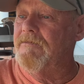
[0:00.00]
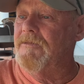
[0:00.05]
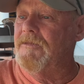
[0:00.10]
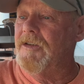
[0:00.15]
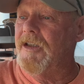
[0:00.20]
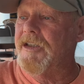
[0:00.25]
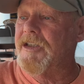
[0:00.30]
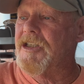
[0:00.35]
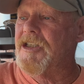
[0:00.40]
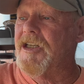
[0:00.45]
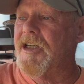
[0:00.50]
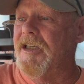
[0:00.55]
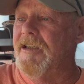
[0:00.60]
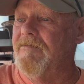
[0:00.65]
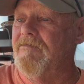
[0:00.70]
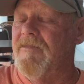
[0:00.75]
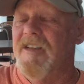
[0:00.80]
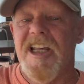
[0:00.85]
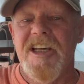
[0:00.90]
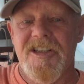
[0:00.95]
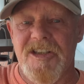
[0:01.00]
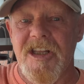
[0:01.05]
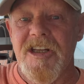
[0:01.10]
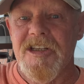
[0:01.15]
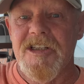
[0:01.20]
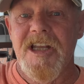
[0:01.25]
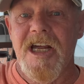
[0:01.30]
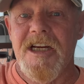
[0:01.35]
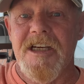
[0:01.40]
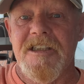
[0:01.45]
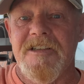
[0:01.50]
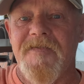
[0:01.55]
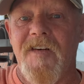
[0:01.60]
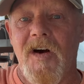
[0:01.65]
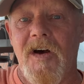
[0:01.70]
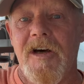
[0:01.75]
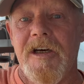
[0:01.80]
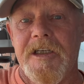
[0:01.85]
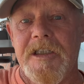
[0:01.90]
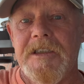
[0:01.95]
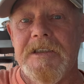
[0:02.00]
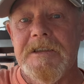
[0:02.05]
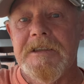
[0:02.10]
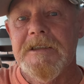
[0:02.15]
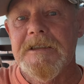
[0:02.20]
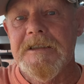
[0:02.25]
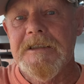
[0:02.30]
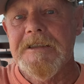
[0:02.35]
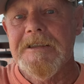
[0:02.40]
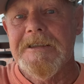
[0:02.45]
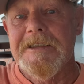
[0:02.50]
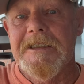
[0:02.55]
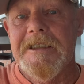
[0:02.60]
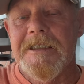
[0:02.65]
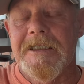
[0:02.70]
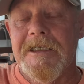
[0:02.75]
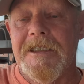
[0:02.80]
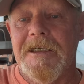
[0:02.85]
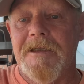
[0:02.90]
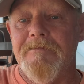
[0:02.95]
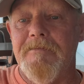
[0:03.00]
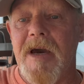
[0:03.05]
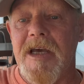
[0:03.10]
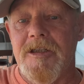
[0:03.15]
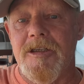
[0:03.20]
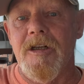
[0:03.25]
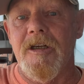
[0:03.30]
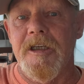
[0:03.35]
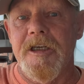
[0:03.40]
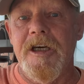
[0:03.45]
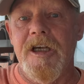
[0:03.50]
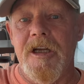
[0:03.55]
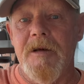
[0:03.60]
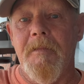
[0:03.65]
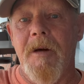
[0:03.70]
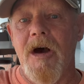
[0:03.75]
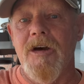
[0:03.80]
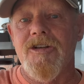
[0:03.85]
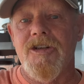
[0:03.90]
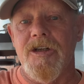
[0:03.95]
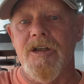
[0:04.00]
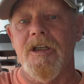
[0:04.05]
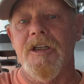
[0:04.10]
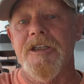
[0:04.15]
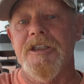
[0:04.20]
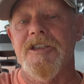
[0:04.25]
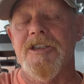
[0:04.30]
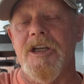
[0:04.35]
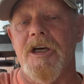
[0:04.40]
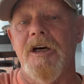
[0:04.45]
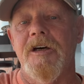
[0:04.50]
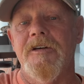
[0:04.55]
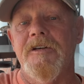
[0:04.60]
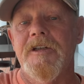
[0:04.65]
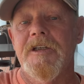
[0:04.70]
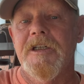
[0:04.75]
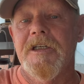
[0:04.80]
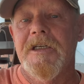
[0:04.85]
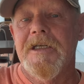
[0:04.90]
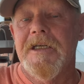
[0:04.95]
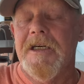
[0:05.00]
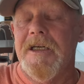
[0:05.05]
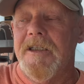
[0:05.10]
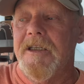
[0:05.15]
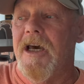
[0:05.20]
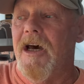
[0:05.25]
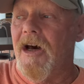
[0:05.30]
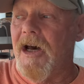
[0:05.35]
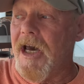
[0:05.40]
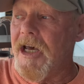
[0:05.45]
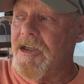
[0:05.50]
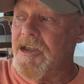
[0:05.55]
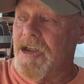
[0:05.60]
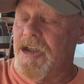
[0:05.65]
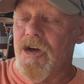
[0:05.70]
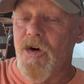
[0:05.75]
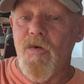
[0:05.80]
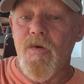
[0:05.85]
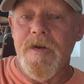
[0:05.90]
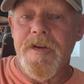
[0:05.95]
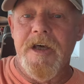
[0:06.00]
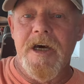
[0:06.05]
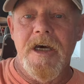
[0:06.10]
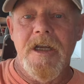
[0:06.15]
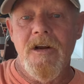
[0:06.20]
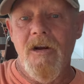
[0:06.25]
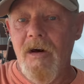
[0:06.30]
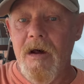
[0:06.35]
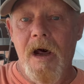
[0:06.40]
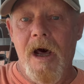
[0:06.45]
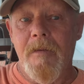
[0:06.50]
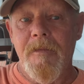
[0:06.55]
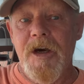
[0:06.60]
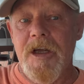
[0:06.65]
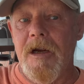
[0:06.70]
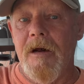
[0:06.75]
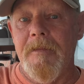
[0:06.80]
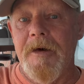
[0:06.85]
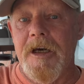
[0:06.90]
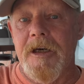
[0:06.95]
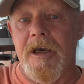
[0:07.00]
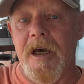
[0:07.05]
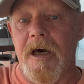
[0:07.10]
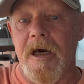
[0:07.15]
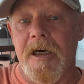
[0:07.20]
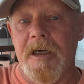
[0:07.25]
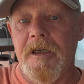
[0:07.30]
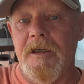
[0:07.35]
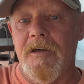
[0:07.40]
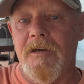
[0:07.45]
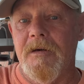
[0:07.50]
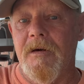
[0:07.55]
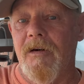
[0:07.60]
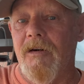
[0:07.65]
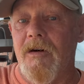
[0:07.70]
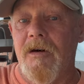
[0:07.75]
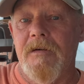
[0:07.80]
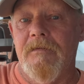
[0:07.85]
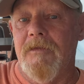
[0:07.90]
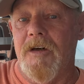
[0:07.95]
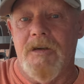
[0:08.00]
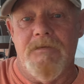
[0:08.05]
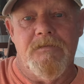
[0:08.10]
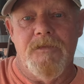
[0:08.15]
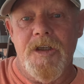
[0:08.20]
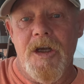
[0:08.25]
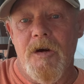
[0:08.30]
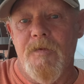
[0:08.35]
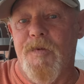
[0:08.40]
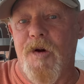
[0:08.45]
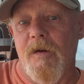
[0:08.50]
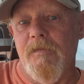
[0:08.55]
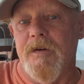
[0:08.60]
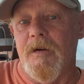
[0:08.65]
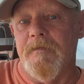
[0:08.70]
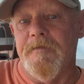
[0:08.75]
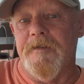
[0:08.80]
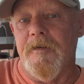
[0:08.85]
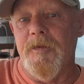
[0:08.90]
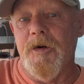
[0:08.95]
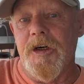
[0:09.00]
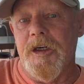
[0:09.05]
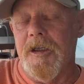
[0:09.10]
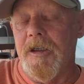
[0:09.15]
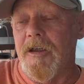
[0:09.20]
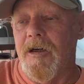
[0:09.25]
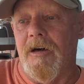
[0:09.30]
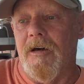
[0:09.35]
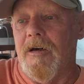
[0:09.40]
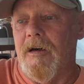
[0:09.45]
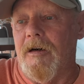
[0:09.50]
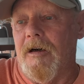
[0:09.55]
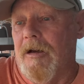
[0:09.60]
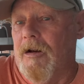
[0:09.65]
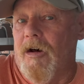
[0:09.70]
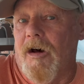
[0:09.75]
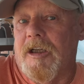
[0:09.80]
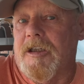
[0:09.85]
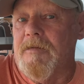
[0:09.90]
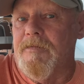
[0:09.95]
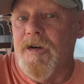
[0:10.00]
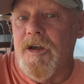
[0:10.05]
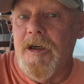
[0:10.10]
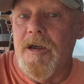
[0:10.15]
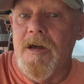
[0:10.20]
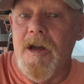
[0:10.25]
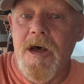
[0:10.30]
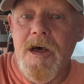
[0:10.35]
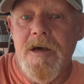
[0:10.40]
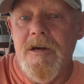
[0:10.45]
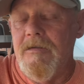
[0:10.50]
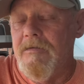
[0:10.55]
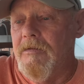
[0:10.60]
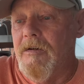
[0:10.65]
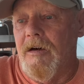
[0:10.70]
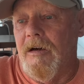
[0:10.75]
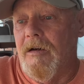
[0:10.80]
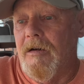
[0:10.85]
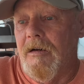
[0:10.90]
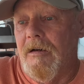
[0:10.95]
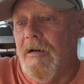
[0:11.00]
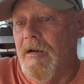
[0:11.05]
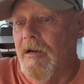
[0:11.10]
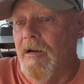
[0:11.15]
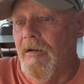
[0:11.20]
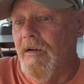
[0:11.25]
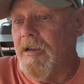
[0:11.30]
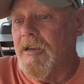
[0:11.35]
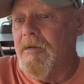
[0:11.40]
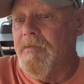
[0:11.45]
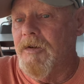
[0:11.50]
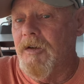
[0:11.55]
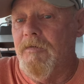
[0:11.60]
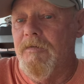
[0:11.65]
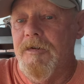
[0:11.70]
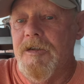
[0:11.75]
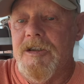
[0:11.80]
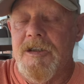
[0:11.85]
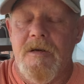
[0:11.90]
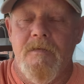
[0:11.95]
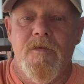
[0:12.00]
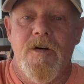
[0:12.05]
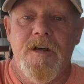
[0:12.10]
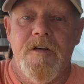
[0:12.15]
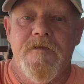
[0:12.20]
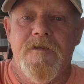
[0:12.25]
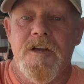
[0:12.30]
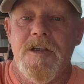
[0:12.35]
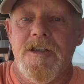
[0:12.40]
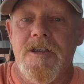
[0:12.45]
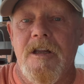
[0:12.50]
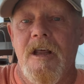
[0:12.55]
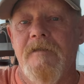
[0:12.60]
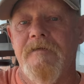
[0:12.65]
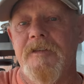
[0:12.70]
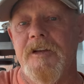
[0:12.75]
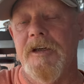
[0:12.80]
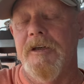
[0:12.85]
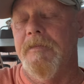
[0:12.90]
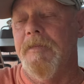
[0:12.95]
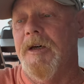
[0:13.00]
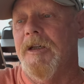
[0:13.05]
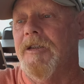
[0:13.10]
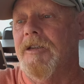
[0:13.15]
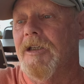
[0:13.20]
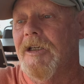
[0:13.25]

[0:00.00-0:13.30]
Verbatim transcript: Let's say less than satisfying. Uh, mentally and emotionally, so yeah, I had to deal with that. I, I mean, I'm okay, I, I, no problem for me. I, I like to be alone, I, I like to be with someone if there's love there, but